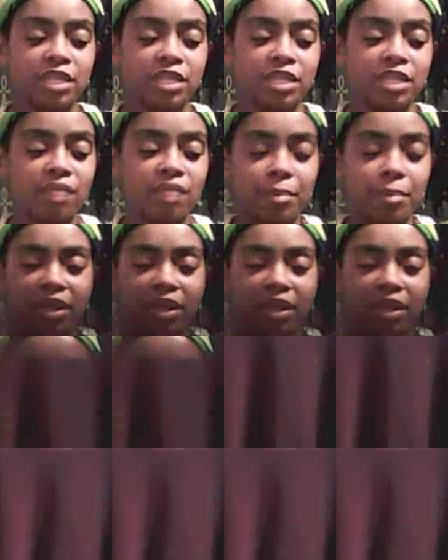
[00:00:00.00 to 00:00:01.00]
be. If I pick it
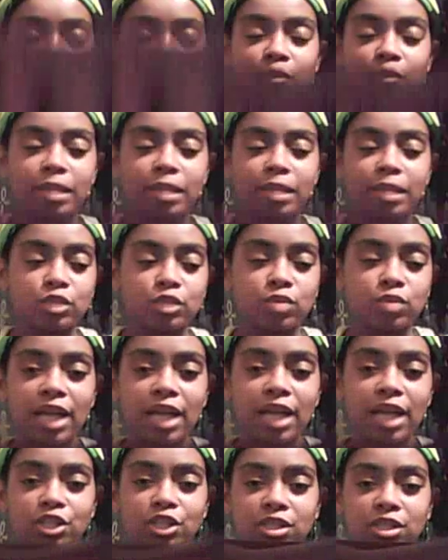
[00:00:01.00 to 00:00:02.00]
up, I look for my 2
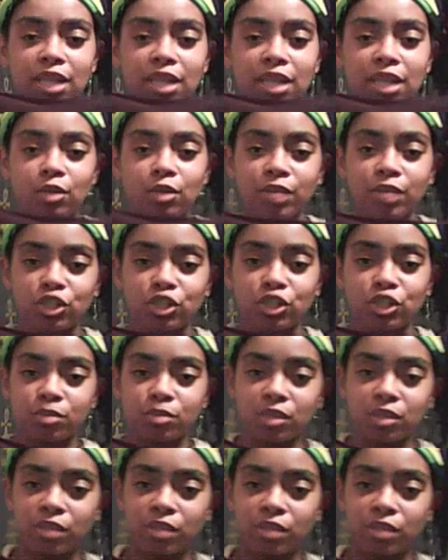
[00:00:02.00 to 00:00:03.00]
notches and I know they
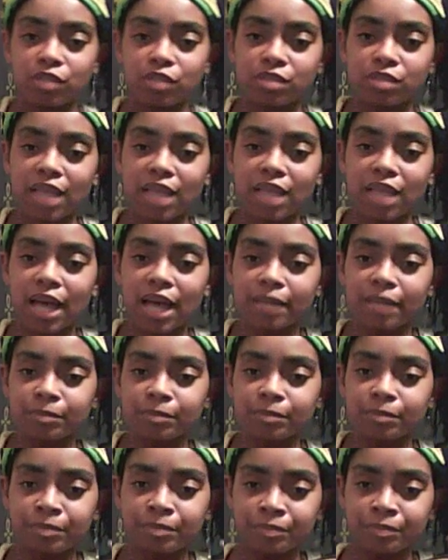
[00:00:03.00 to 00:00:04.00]
should be on either side.
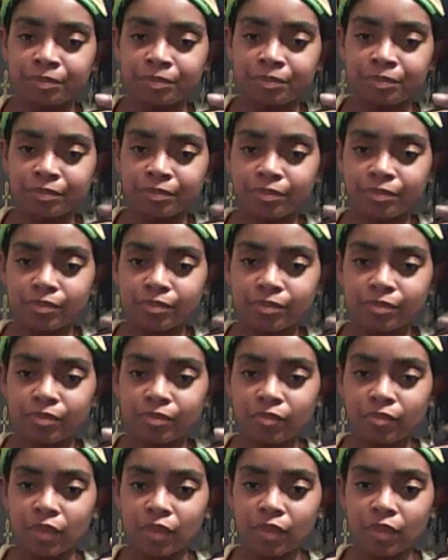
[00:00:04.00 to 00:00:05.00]

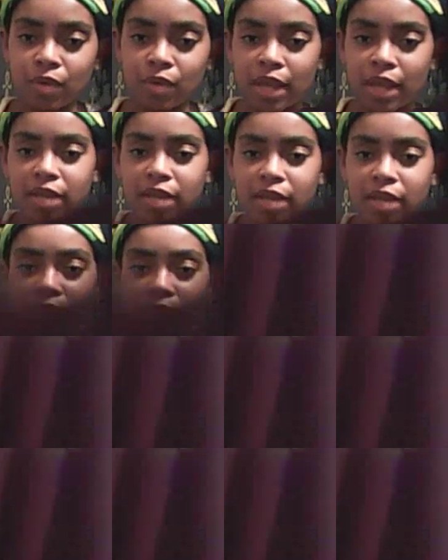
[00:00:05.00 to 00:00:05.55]
Okay,